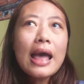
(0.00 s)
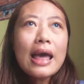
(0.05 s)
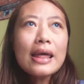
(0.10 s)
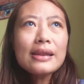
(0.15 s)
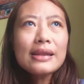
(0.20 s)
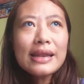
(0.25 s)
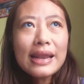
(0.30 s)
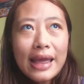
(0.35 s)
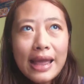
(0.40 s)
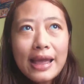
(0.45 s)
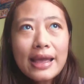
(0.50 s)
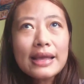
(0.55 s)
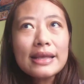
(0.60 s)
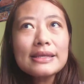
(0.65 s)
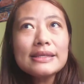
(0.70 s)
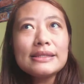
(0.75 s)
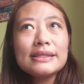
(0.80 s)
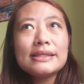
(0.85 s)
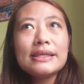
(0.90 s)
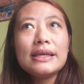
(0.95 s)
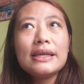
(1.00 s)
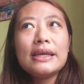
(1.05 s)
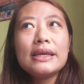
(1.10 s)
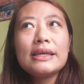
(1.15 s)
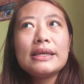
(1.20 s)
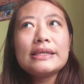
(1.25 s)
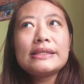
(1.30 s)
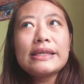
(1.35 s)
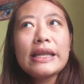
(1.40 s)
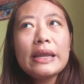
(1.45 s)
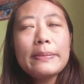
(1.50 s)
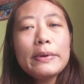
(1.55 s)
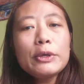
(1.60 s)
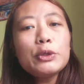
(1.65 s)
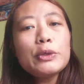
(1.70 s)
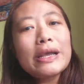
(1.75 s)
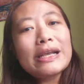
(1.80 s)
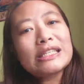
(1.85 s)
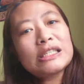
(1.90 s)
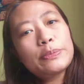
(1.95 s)
unless he's able
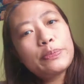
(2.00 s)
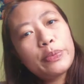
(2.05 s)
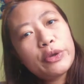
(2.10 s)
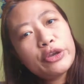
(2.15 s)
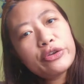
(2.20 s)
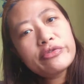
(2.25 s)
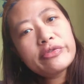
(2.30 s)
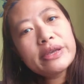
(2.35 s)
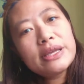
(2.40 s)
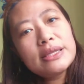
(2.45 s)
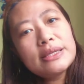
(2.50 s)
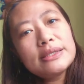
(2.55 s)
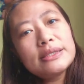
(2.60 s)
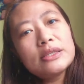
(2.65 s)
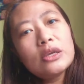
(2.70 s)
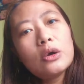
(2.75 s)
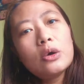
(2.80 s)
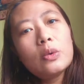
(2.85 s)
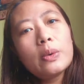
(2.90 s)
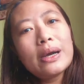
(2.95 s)
to experience